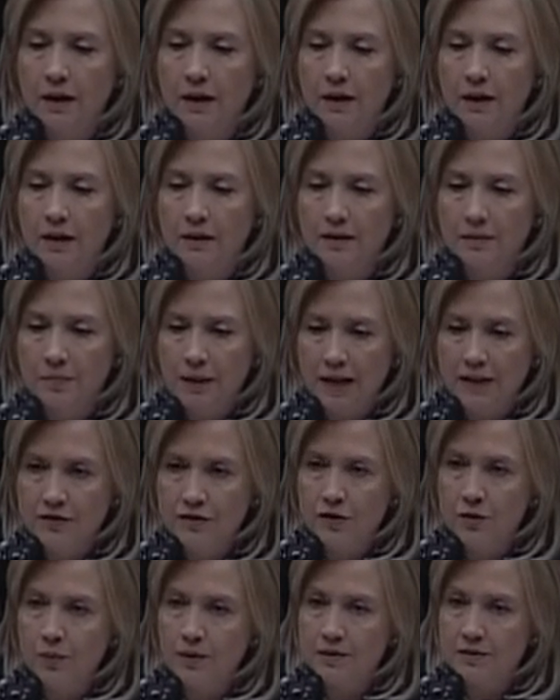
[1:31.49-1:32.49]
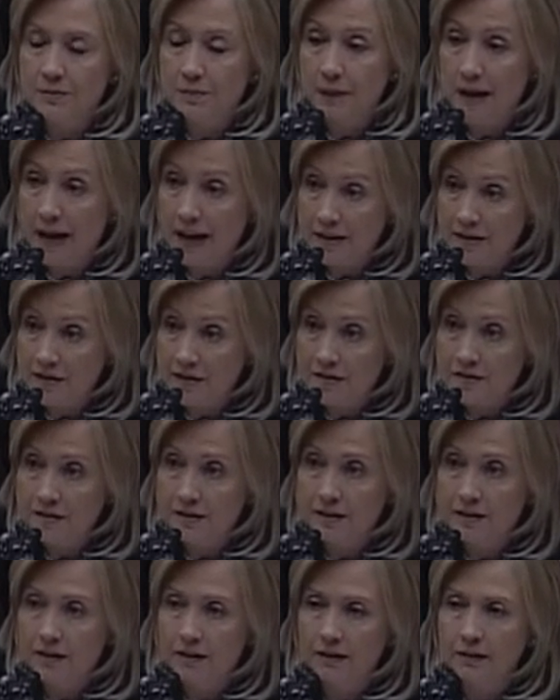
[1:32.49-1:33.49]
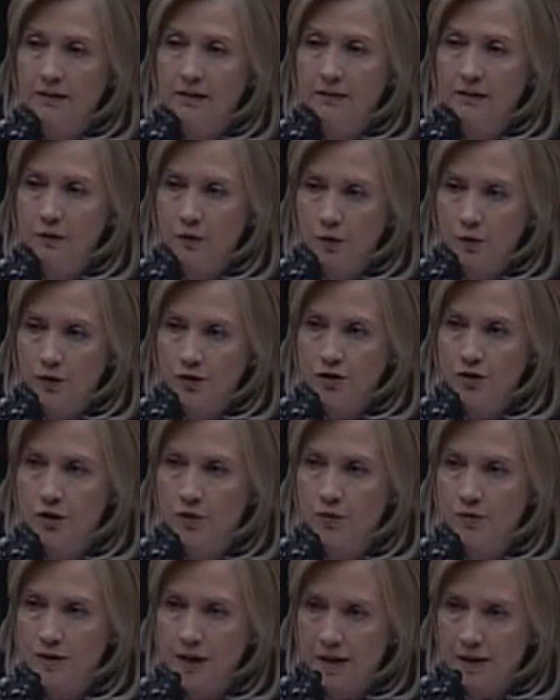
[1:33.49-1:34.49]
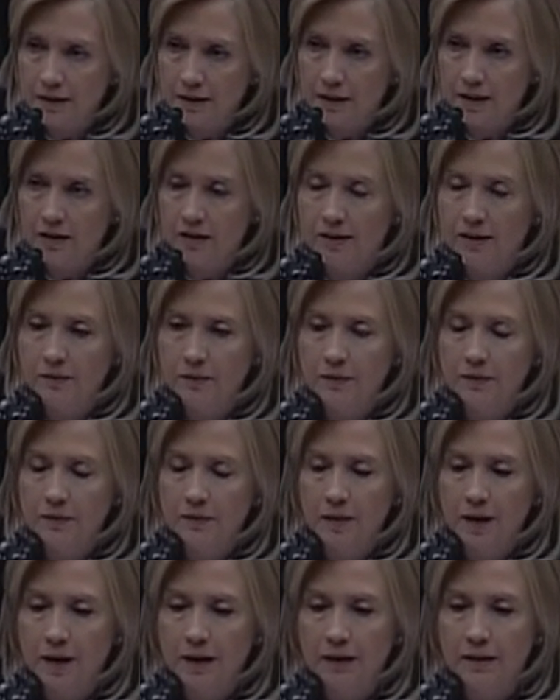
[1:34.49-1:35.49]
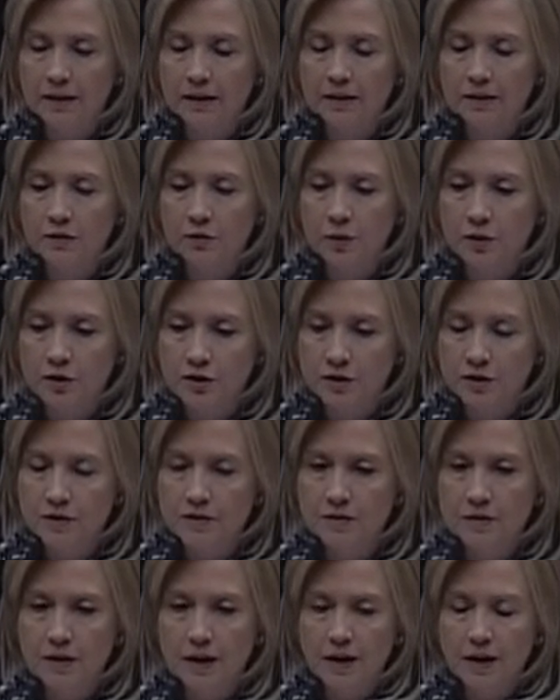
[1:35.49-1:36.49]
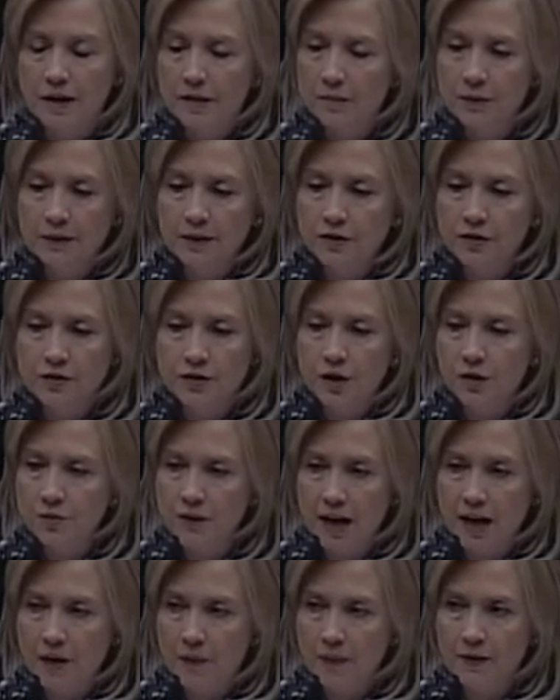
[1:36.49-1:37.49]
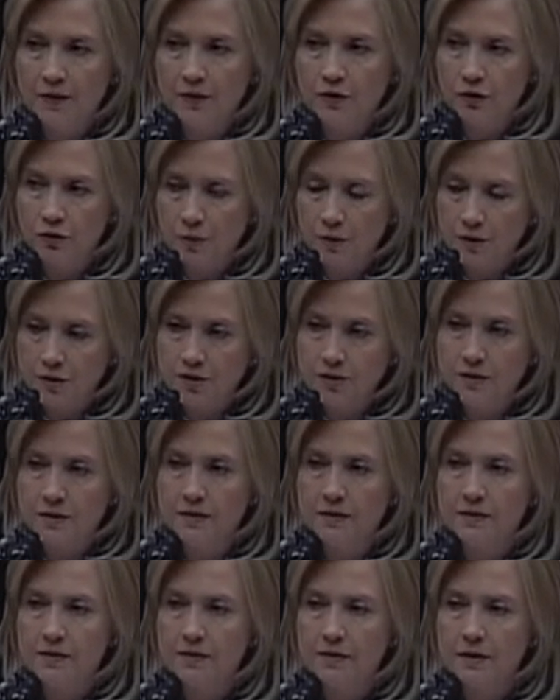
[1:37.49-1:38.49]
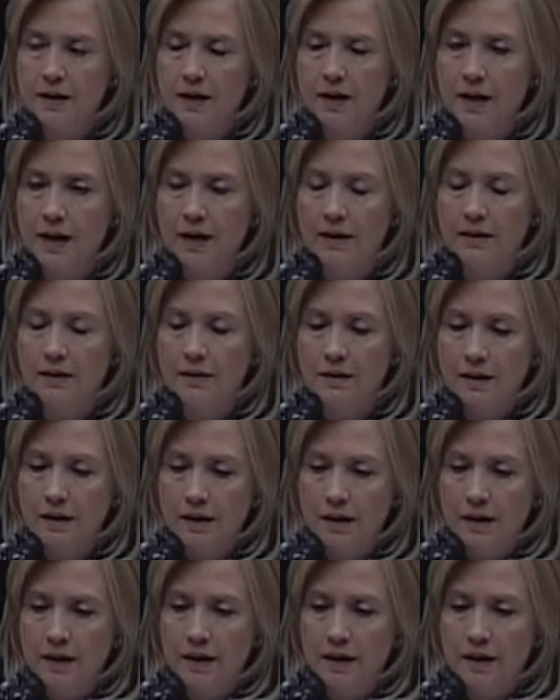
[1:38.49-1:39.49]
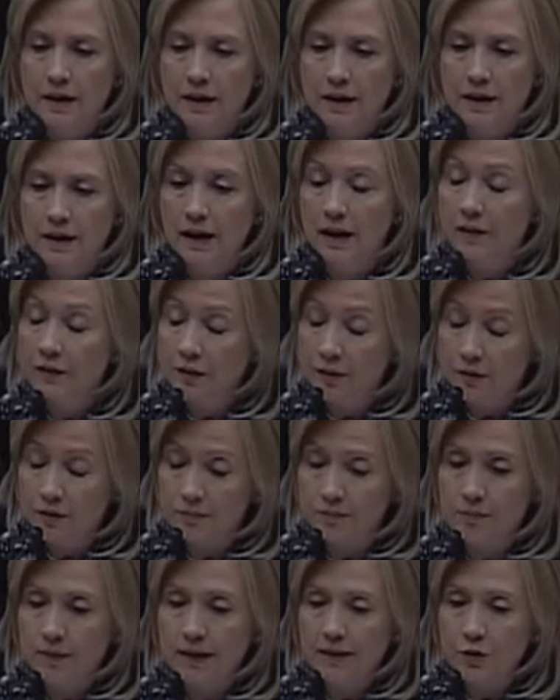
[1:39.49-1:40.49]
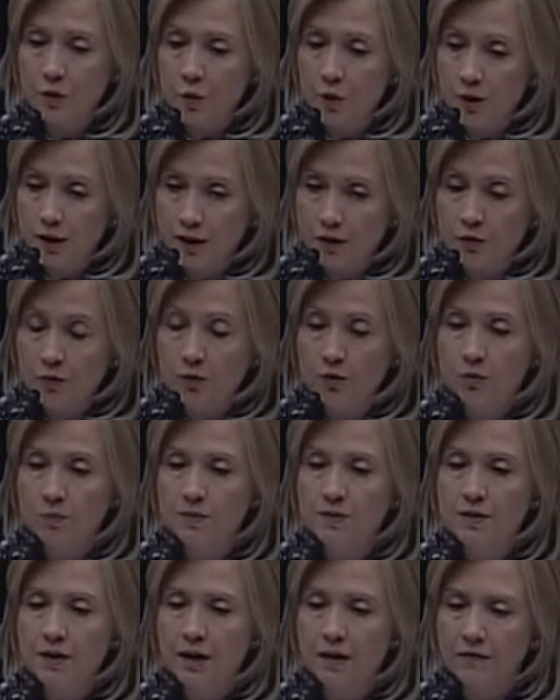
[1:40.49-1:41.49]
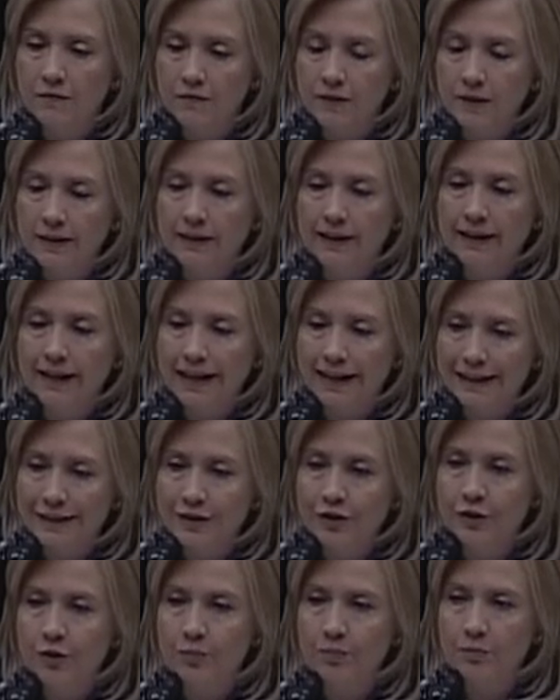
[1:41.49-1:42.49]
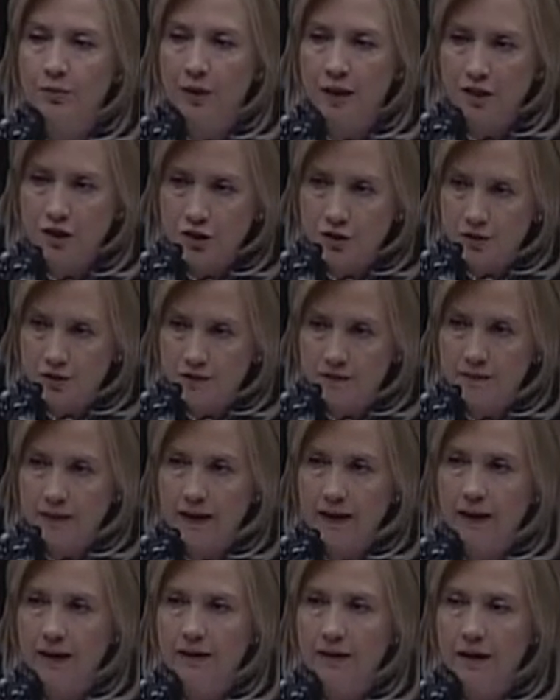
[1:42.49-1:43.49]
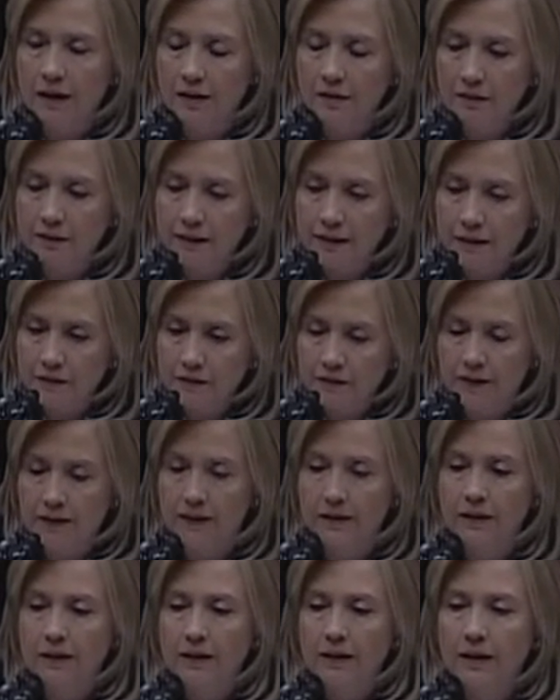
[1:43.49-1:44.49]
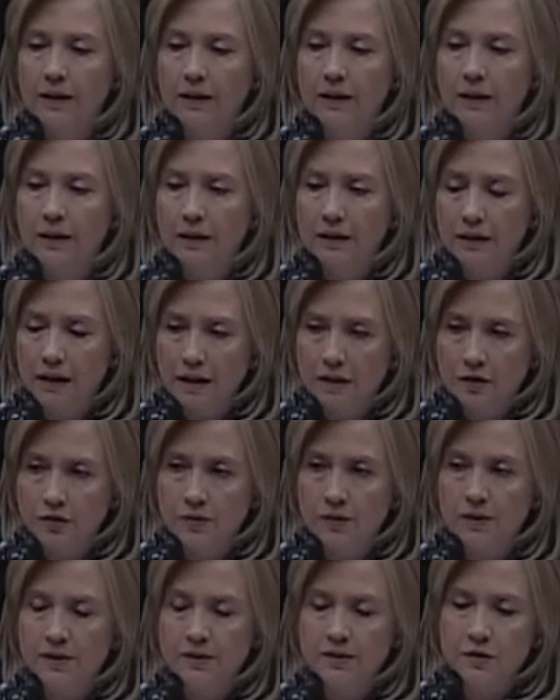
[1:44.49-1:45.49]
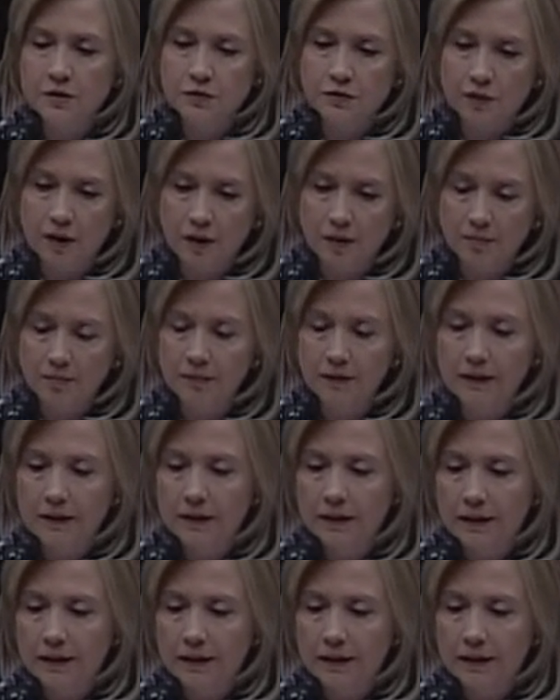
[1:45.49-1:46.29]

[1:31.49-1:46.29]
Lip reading: The ambassador went to Mass in order to show solidarity with Iraqi Christians. But there's no doubt that Christians and other minority groups are feeling under pressure and are leaving countries from